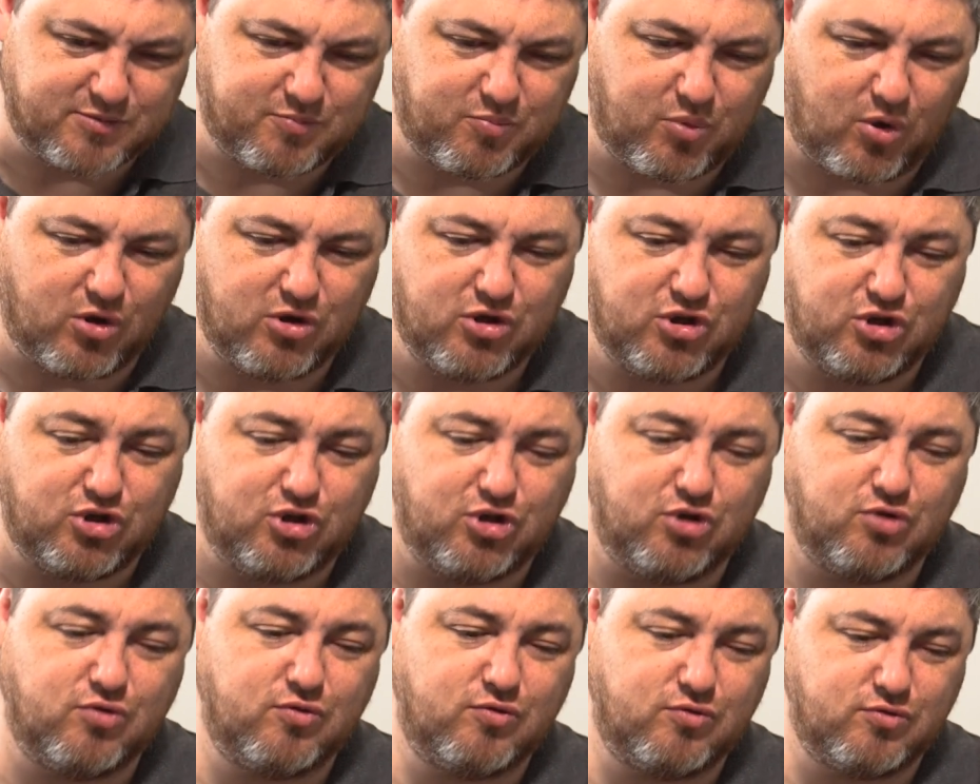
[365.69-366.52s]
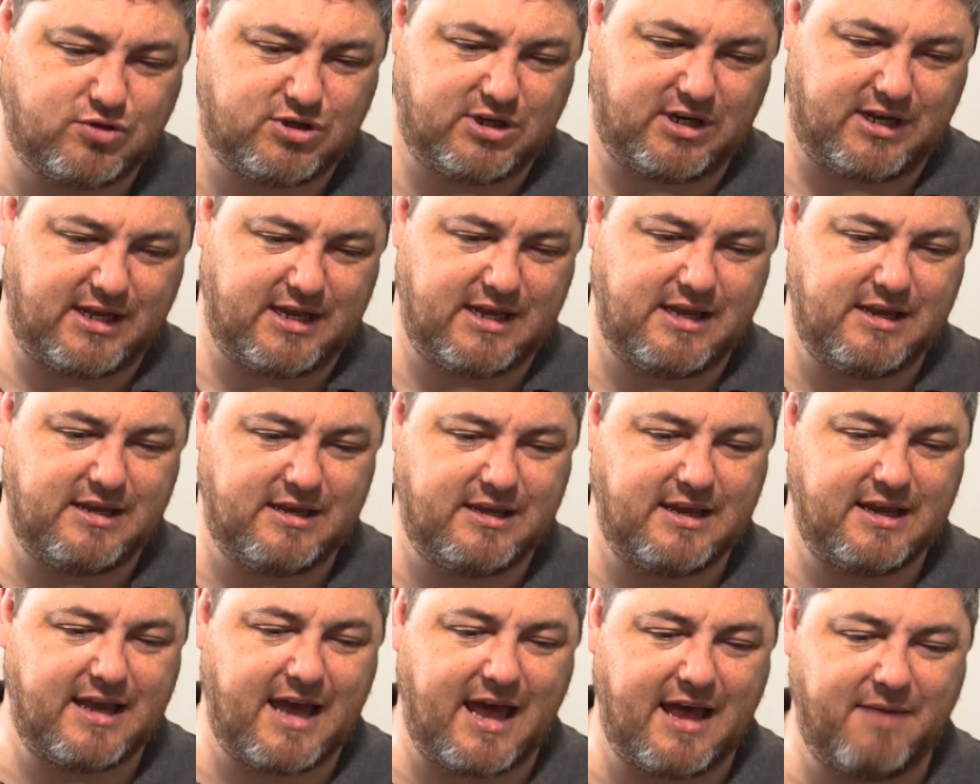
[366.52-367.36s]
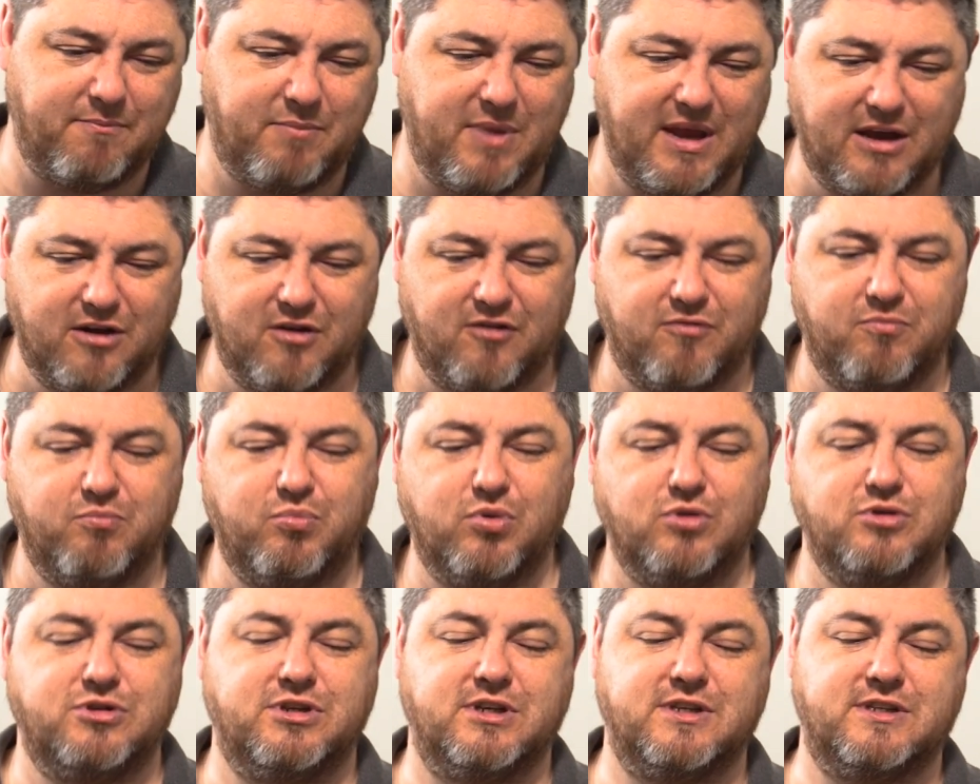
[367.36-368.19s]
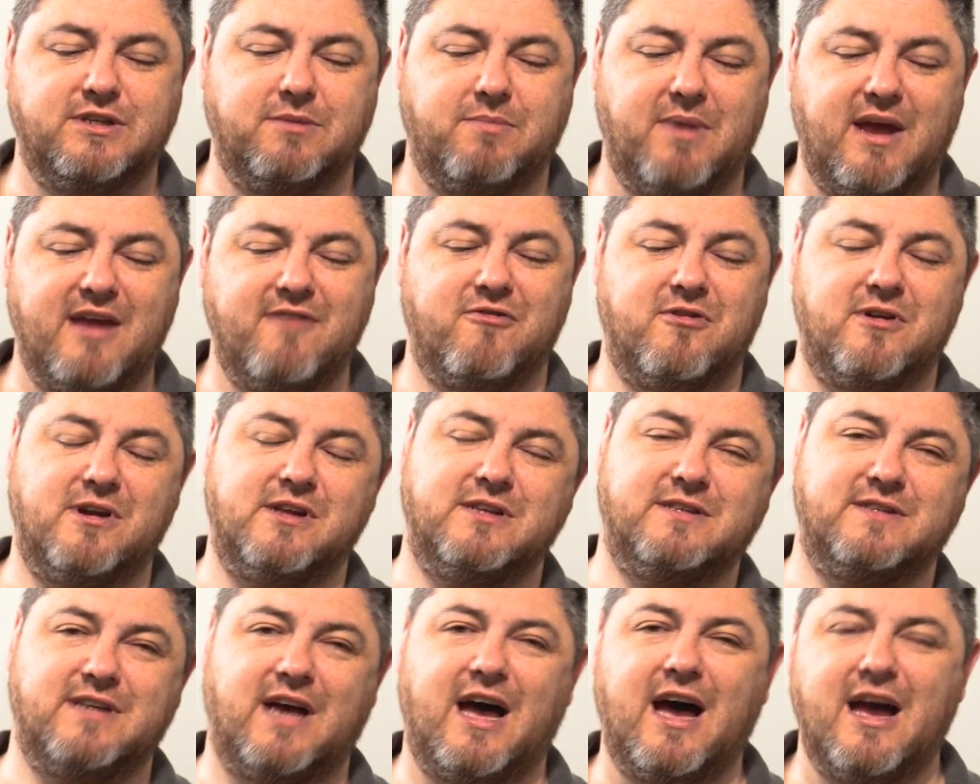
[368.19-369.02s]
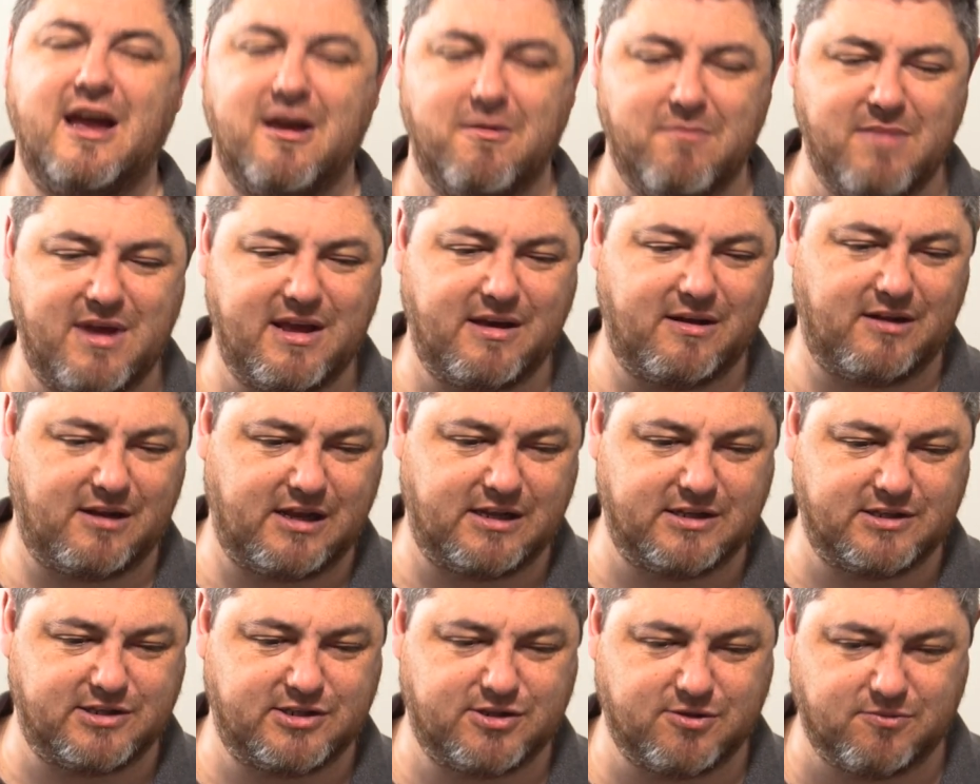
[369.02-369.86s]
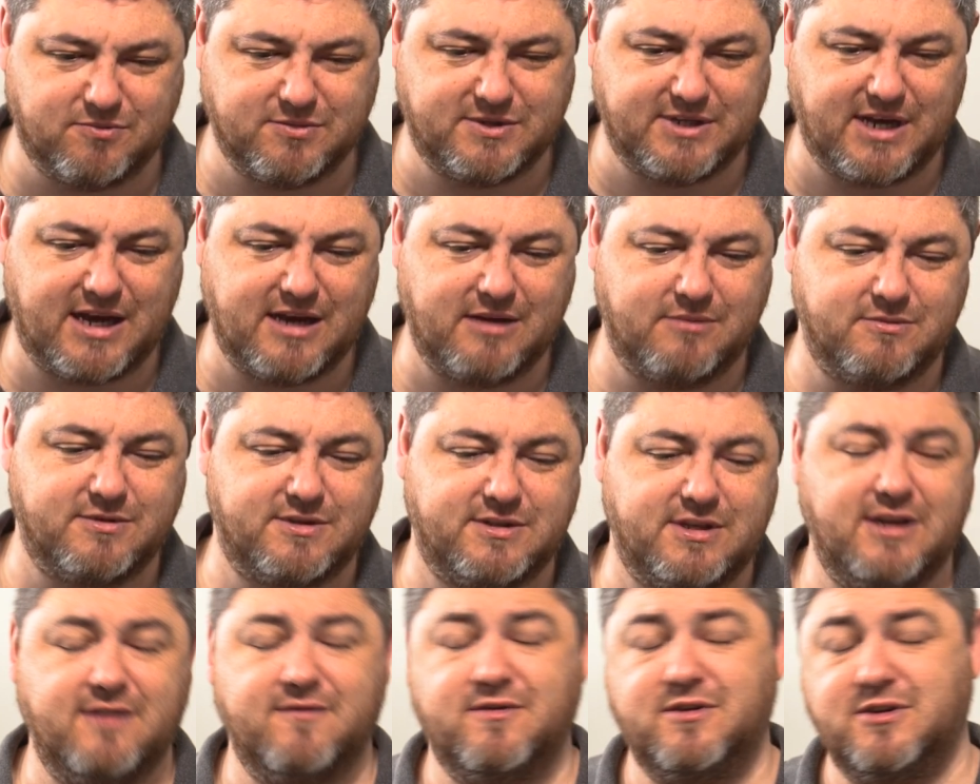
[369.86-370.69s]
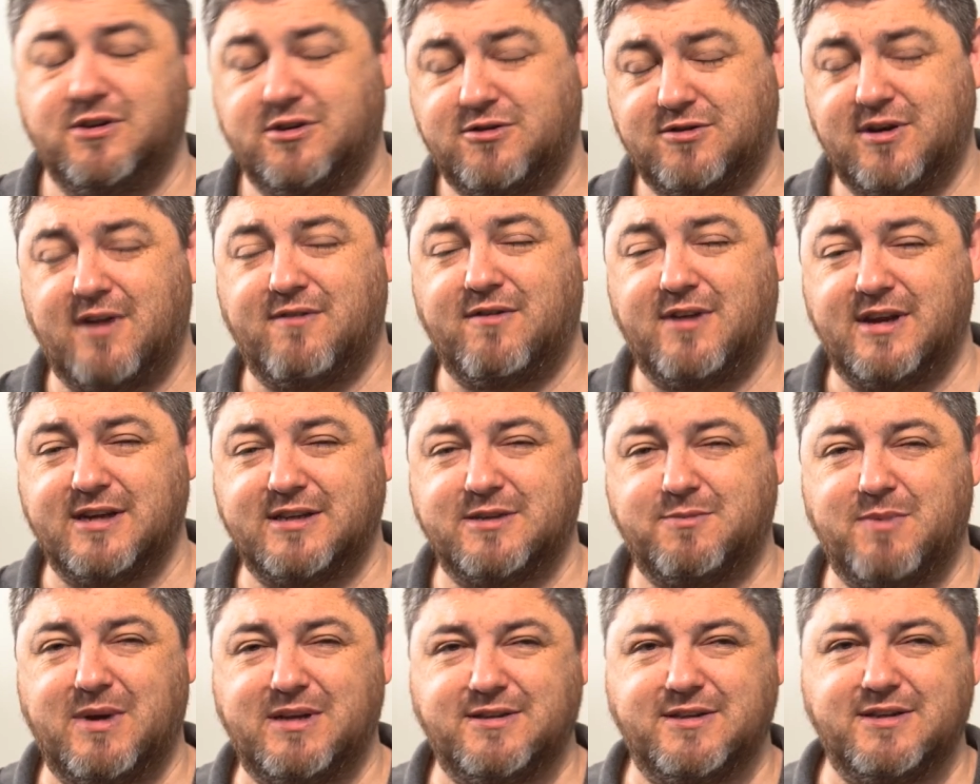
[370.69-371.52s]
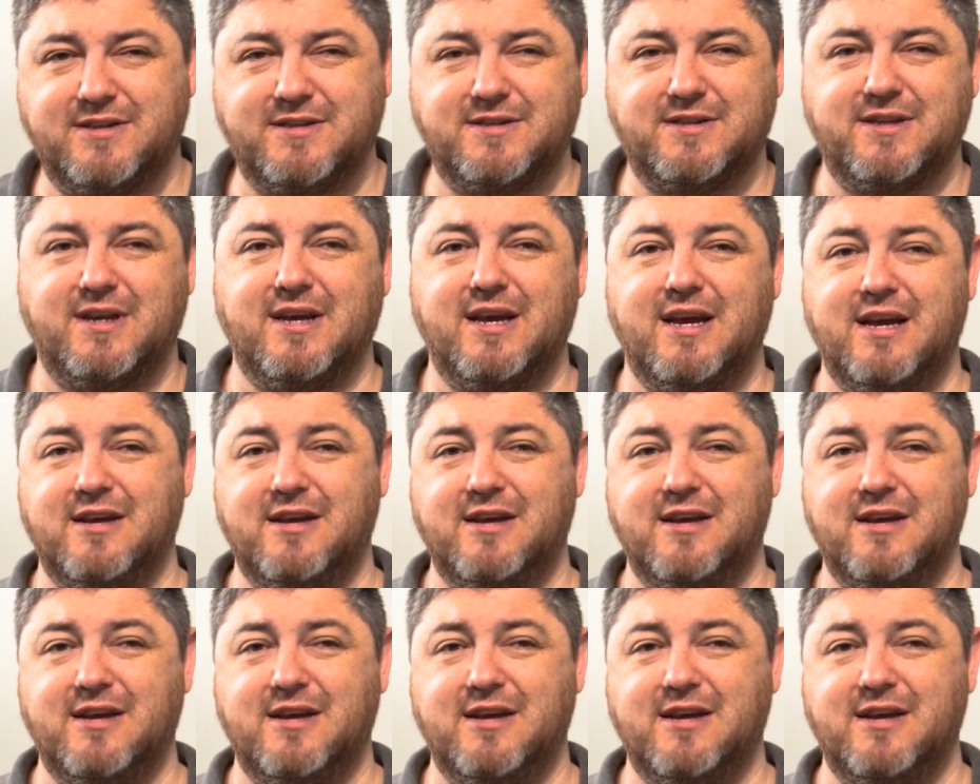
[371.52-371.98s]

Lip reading: but usually you get a big enough budget to pay for an entire meal and sometimes even your travel expenses.